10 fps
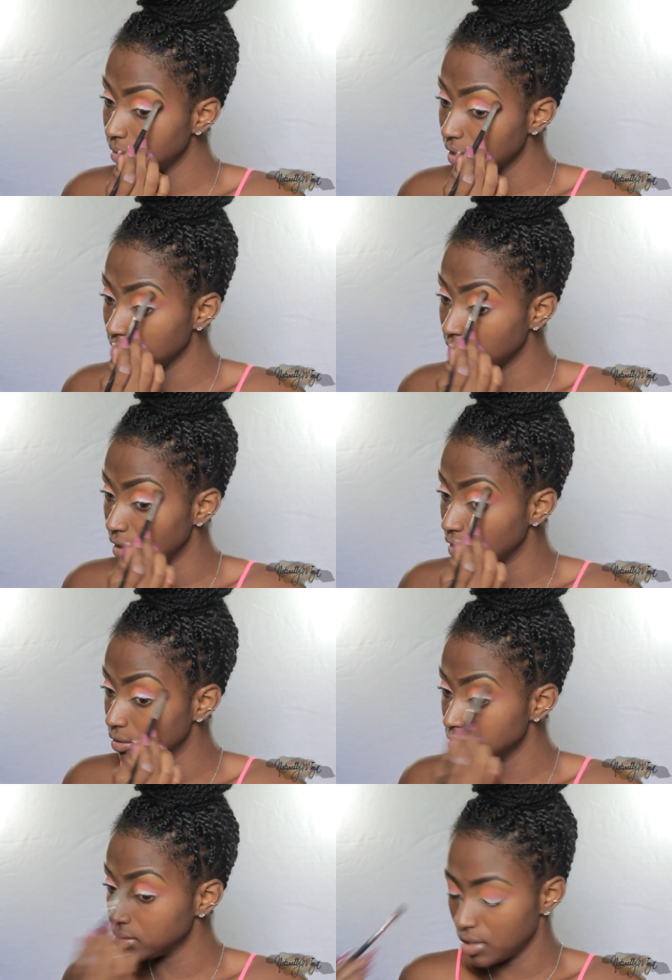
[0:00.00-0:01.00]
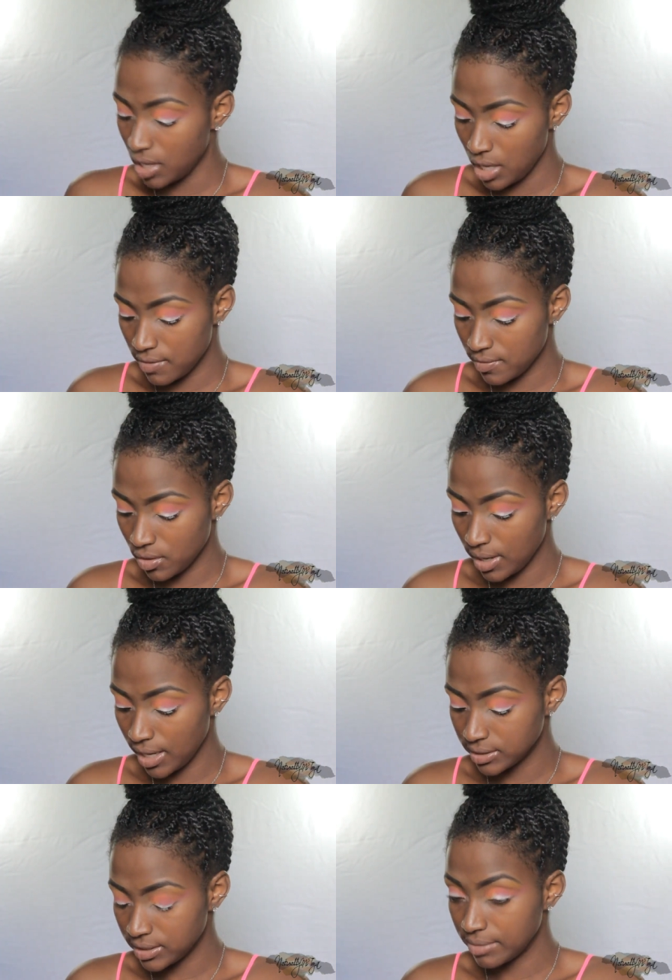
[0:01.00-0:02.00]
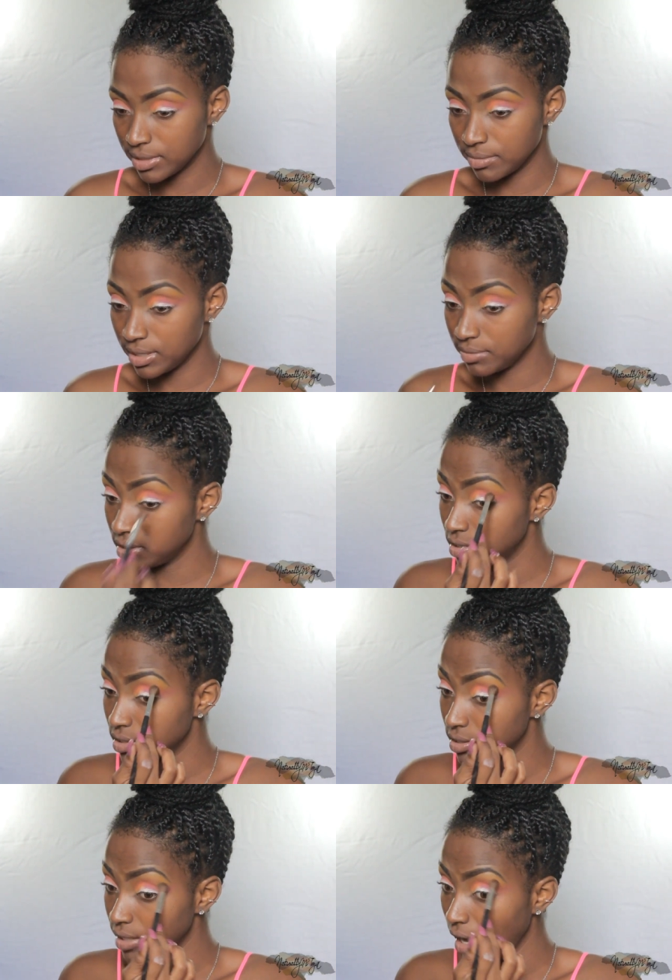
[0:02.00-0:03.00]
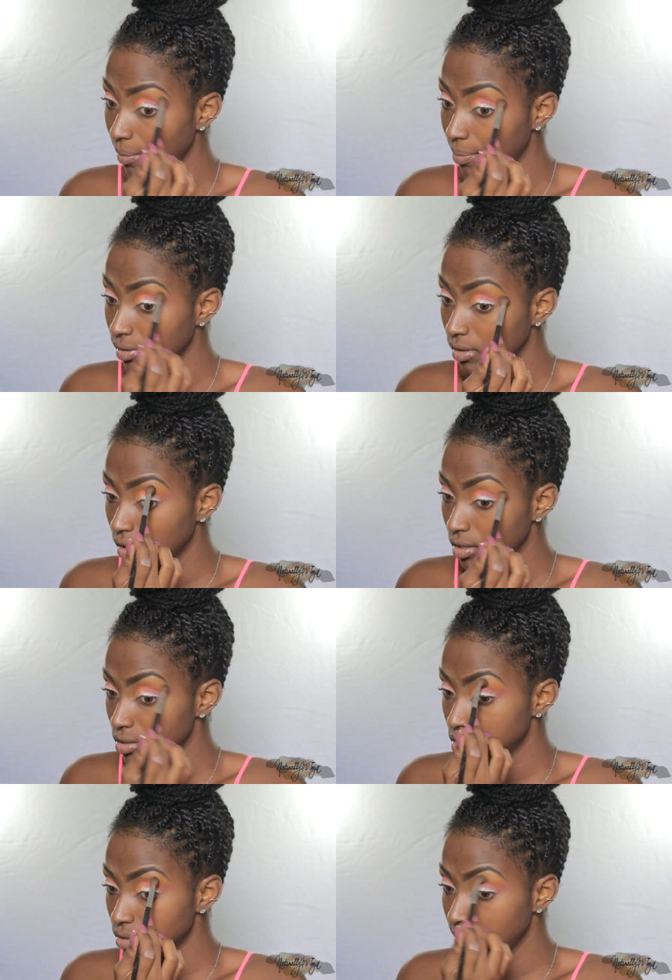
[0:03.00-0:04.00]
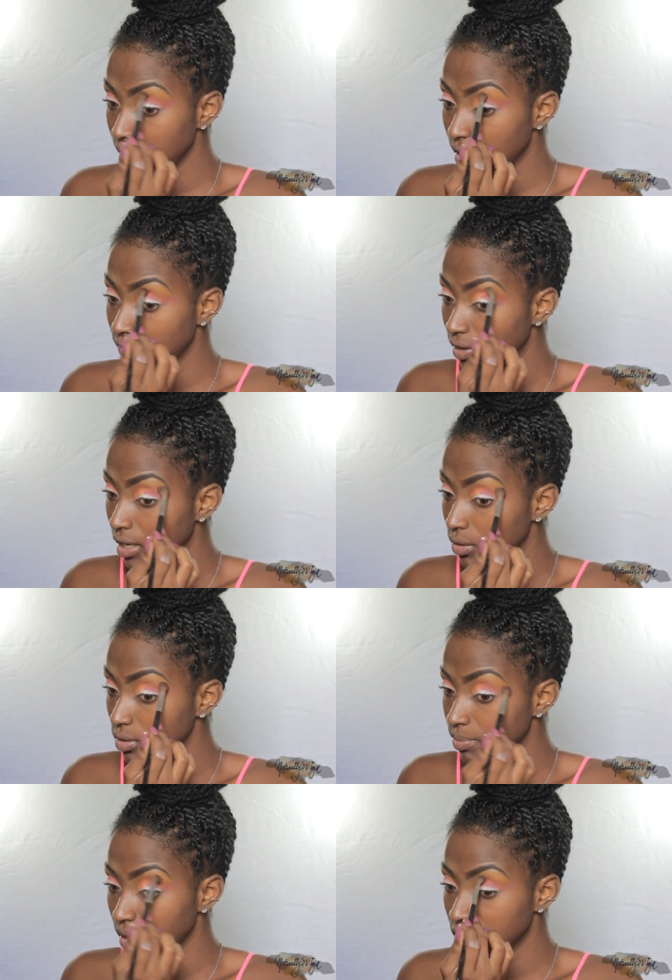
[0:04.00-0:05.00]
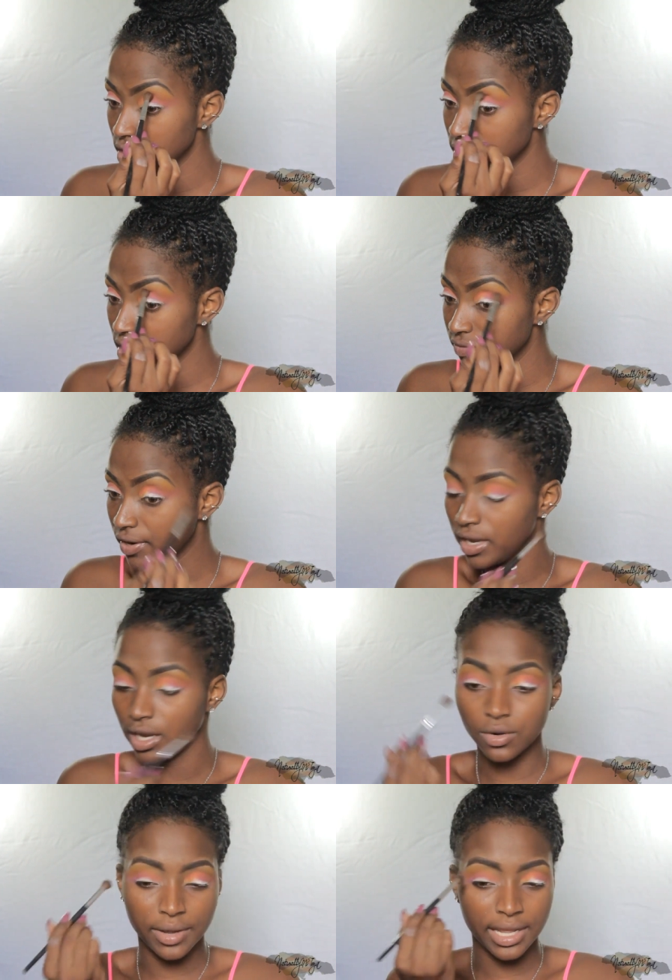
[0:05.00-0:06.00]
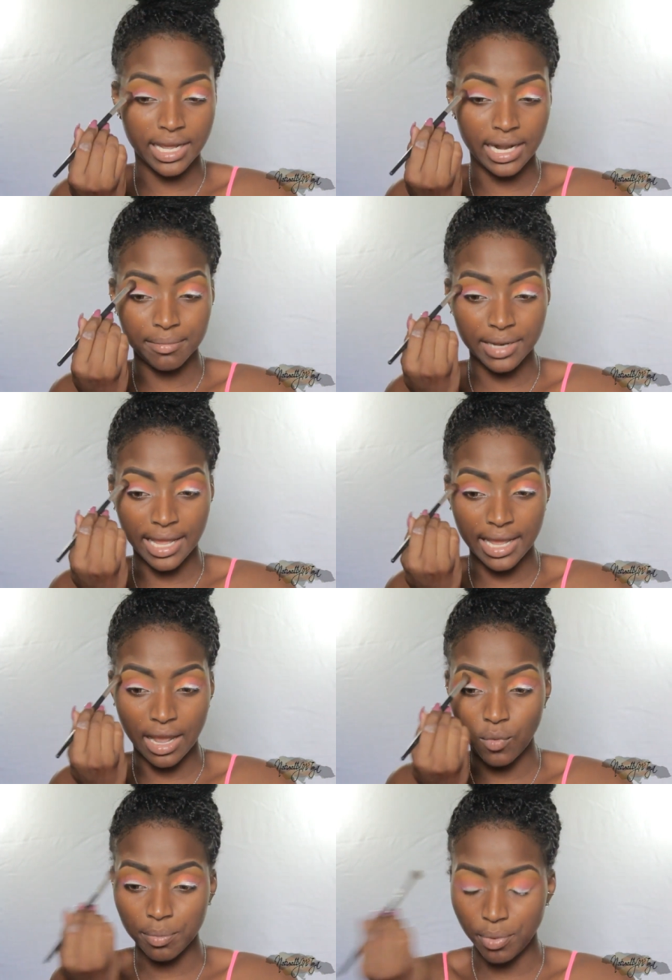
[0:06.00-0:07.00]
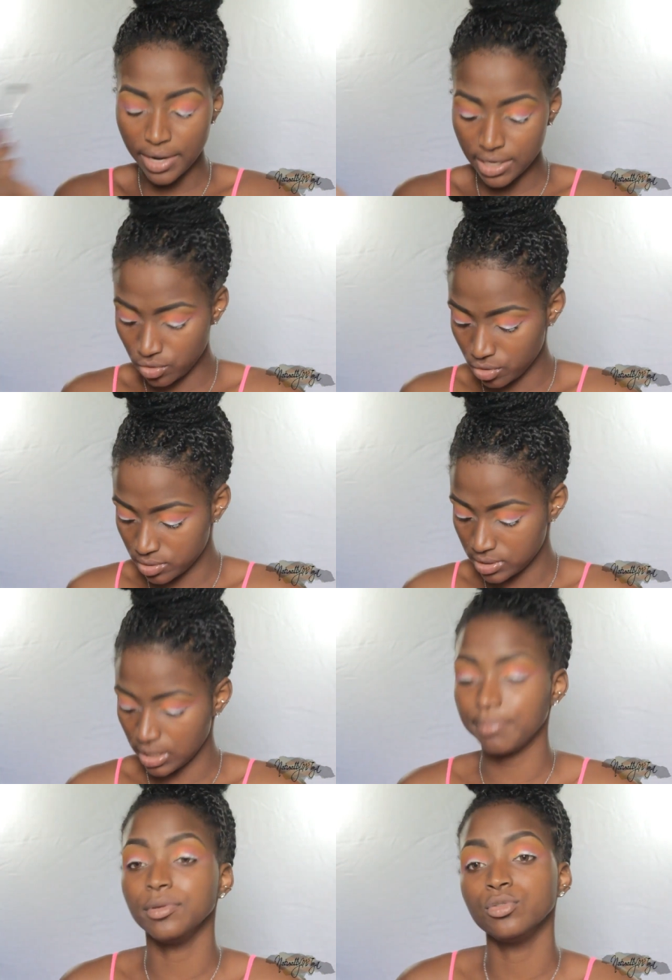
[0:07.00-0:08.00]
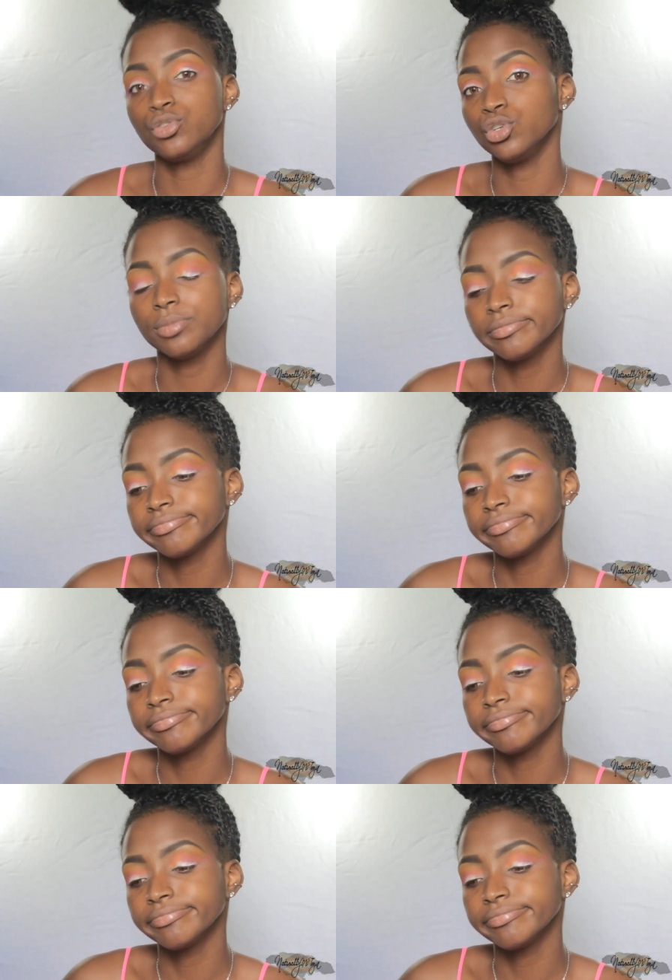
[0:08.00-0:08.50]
making videos, even though a lot of times I'm tempted to stop. Still making videos, but it just gets very annoying, and I'm like, at what point do you stop YouTube?